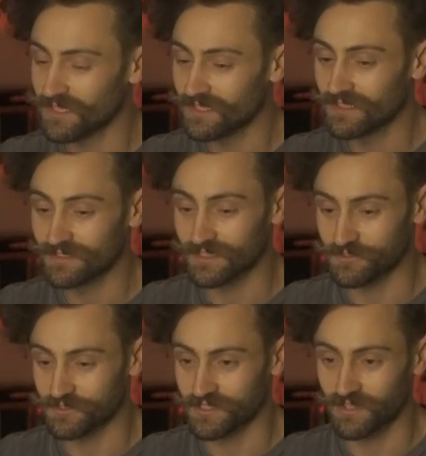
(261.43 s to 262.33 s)
it's an
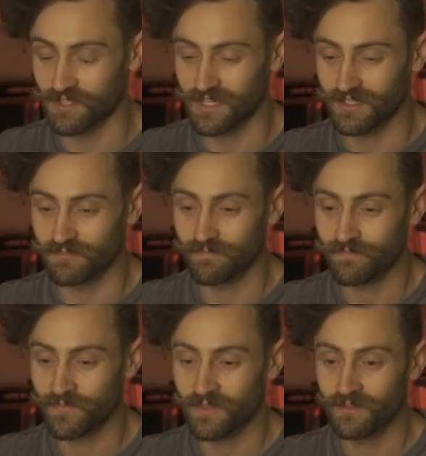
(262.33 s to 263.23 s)
interesting thought.
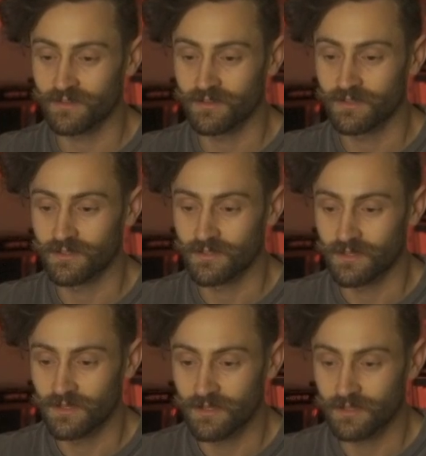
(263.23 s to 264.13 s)

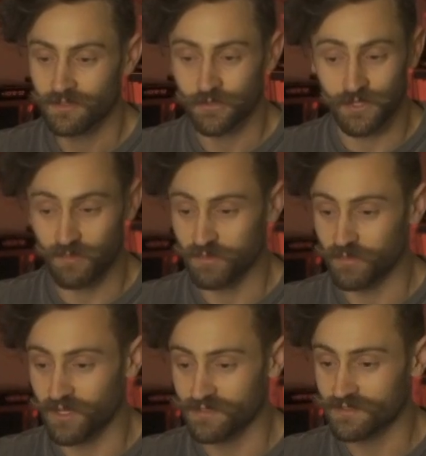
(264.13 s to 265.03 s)
Growing up in
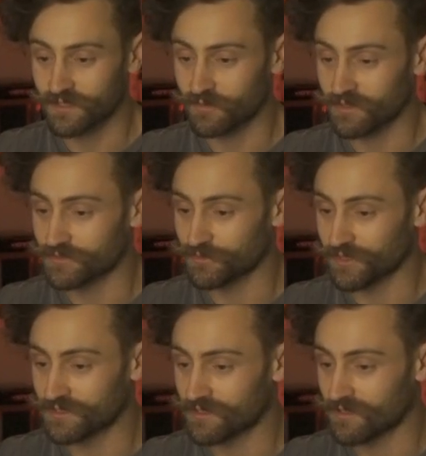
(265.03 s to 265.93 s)
Boston, I went to
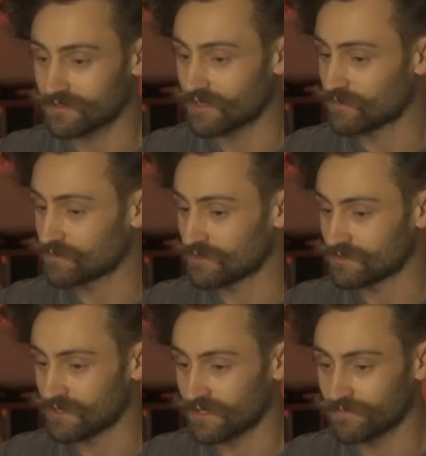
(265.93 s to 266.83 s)
Red Sox games all the
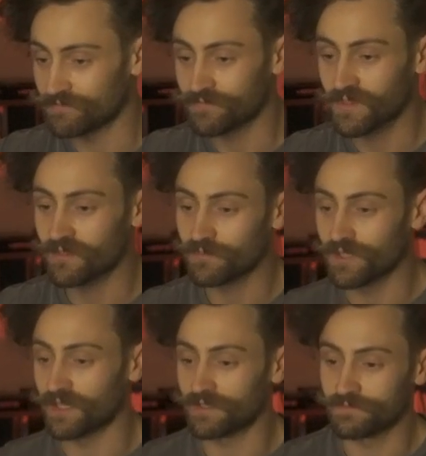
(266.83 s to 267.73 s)
time,
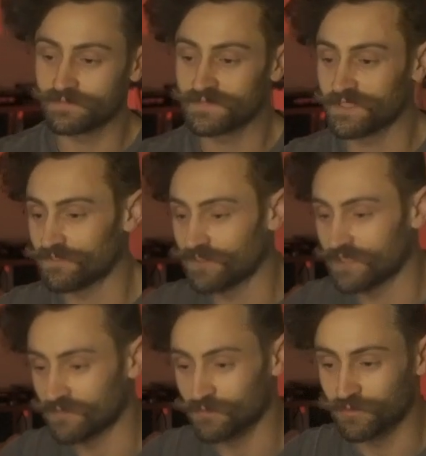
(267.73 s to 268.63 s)
but if I
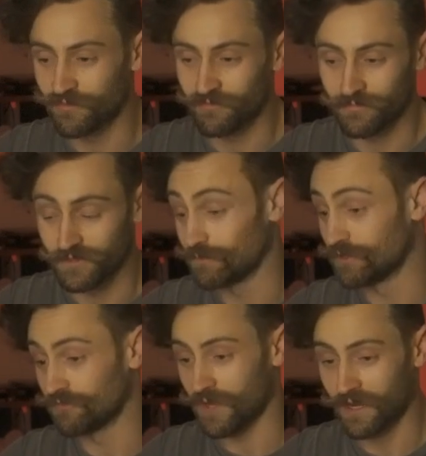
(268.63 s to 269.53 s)
never
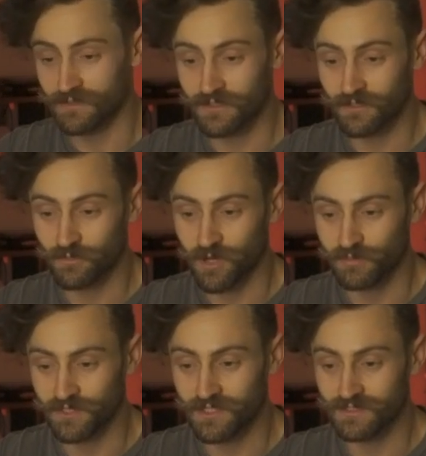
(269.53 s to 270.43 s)
move back there, I'll
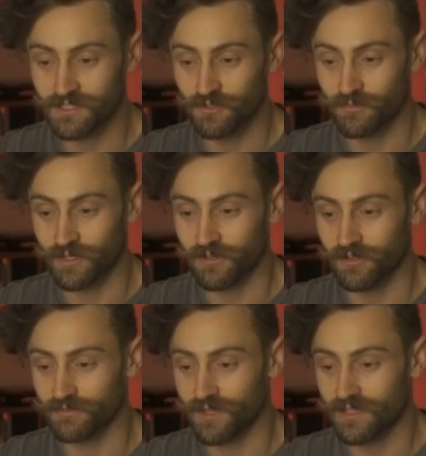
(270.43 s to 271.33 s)
probably continue at my
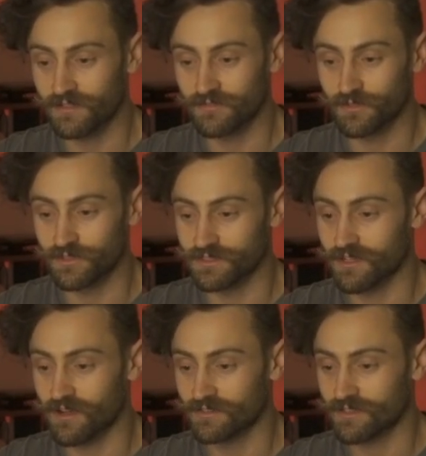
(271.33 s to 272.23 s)
current rate of going to
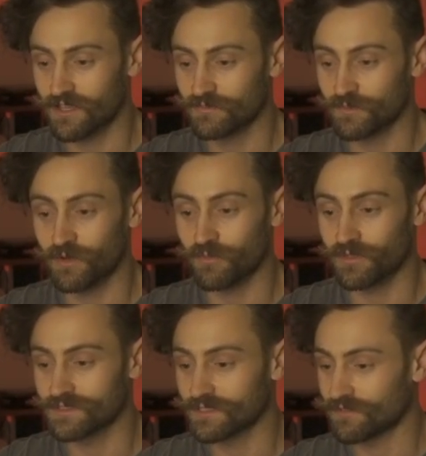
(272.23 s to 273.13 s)
Sox games about
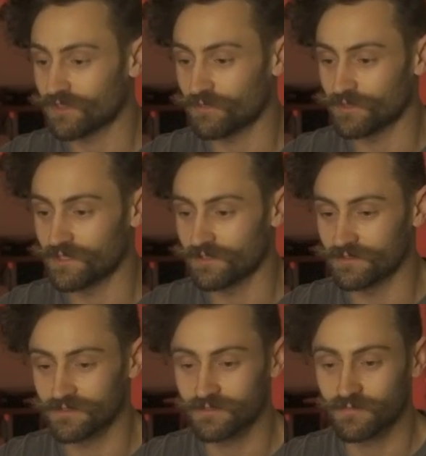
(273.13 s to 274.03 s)
once every 3
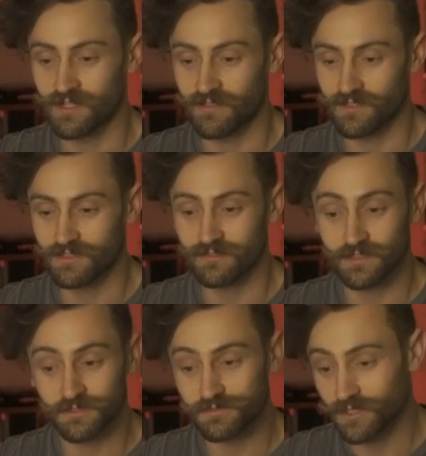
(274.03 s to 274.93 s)
years, meaning this
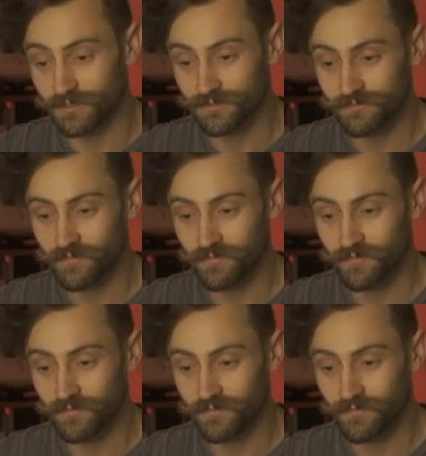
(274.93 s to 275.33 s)
little row